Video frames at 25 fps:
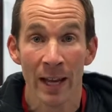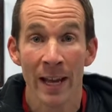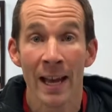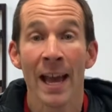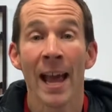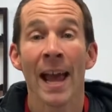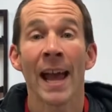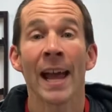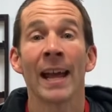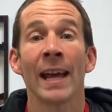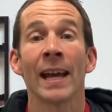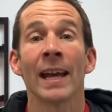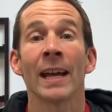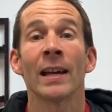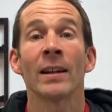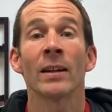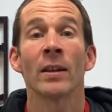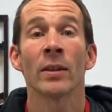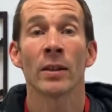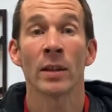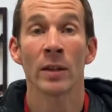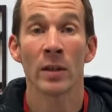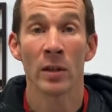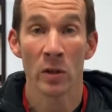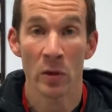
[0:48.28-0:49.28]

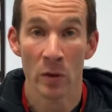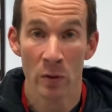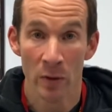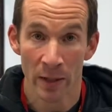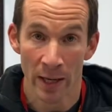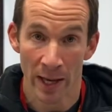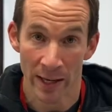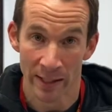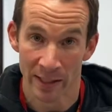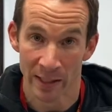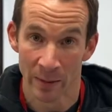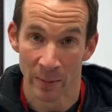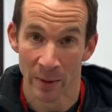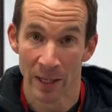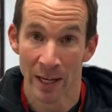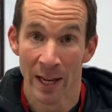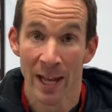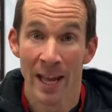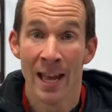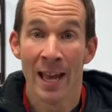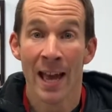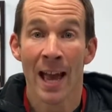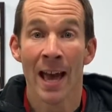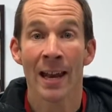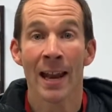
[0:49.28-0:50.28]
and the New Testament.
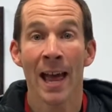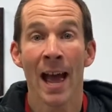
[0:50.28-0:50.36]
And